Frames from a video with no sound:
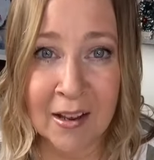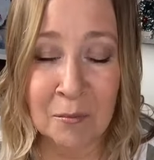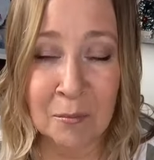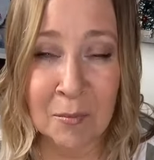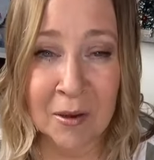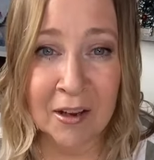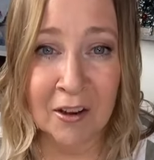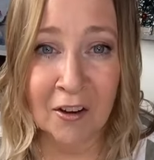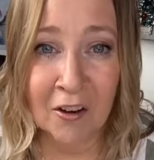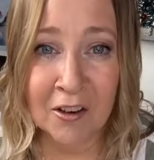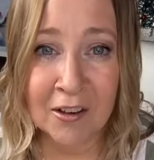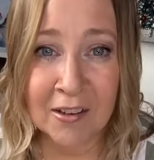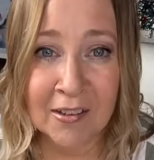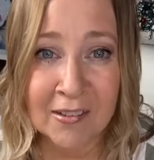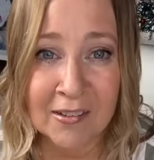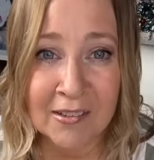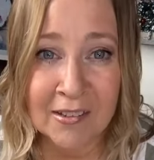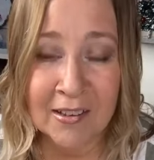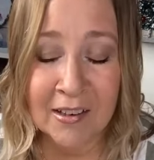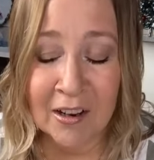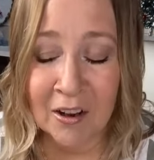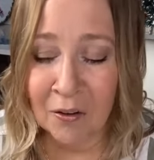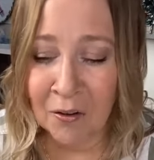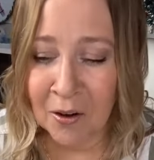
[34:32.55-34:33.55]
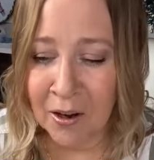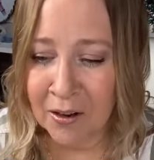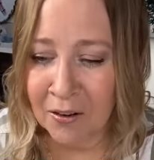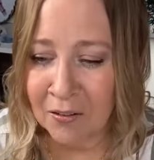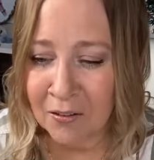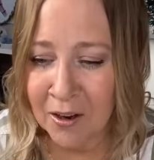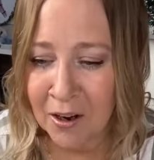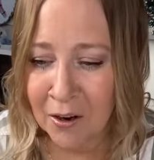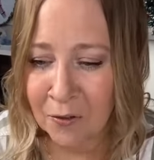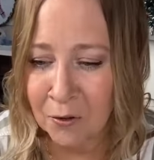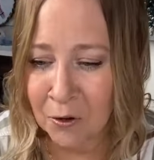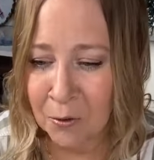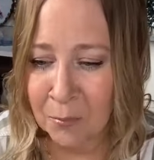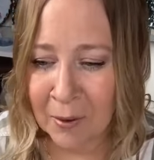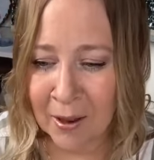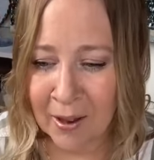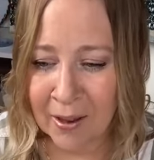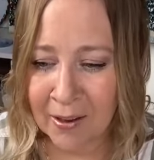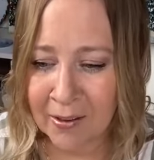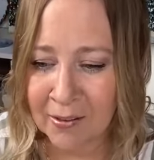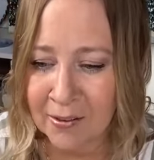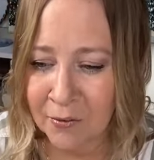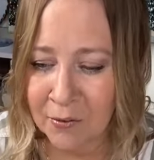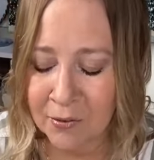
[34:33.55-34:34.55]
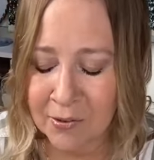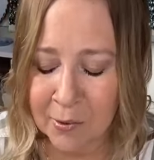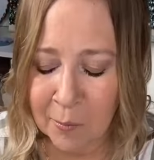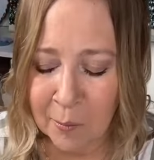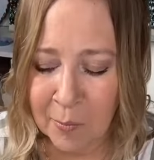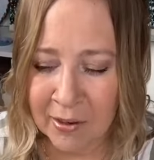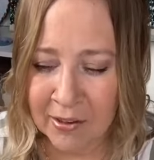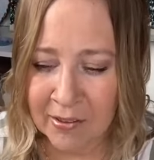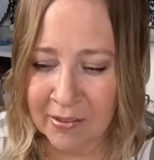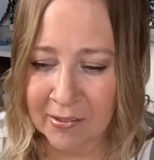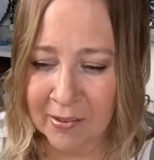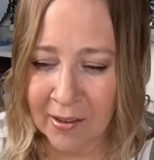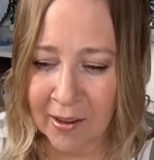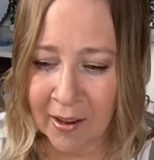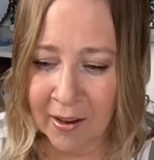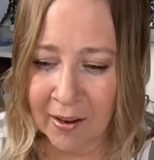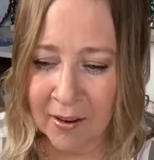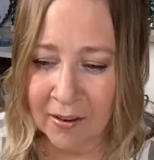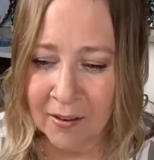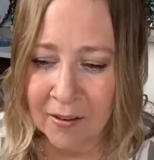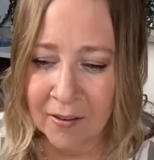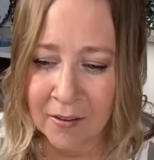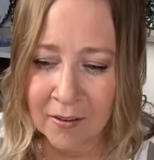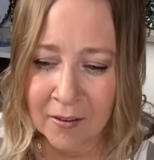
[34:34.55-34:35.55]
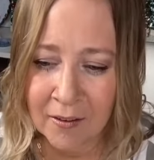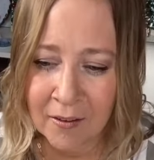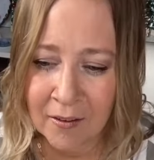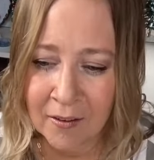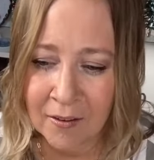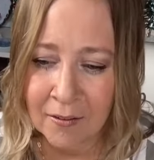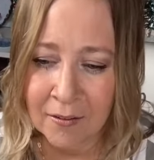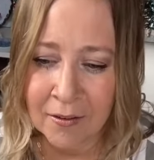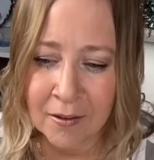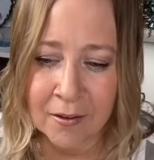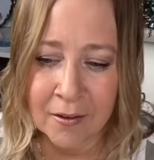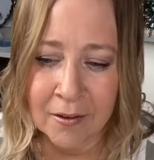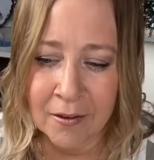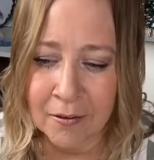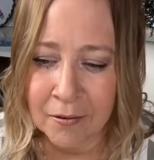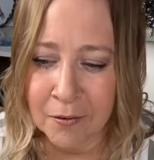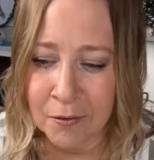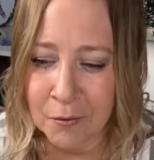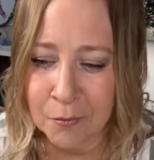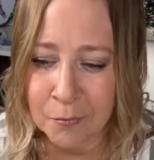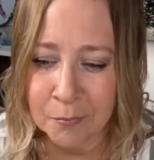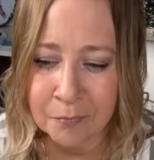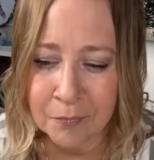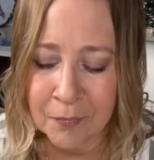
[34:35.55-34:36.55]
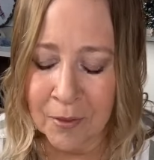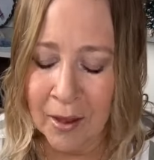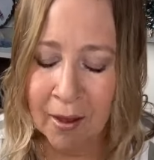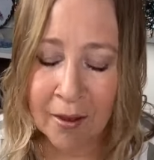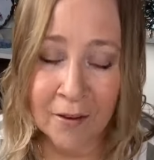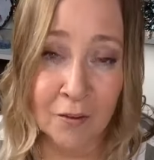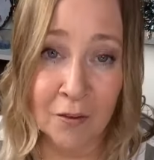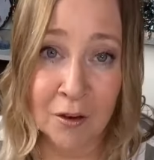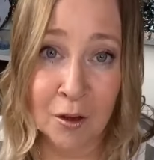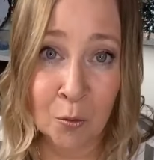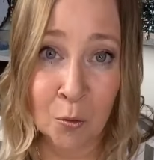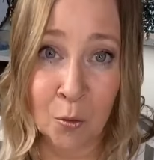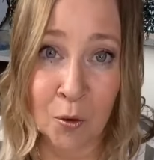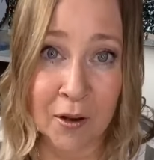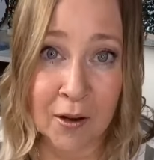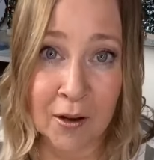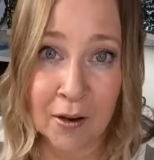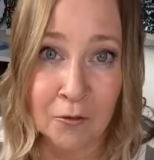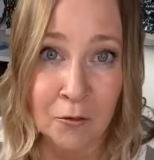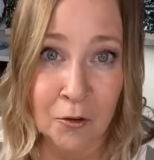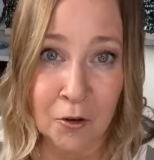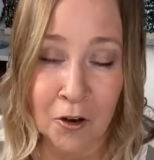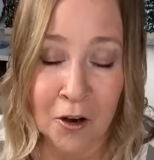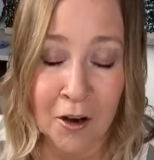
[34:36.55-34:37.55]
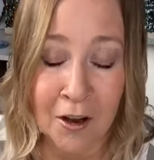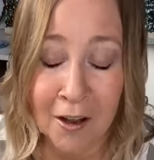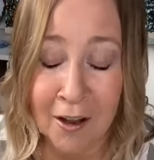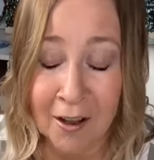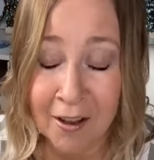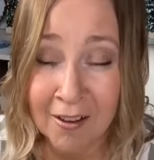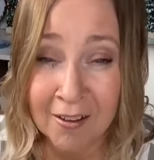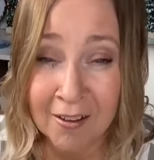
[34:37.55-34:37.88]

And be honest, I don't ever mind if somebody's like, I don't know, whatever.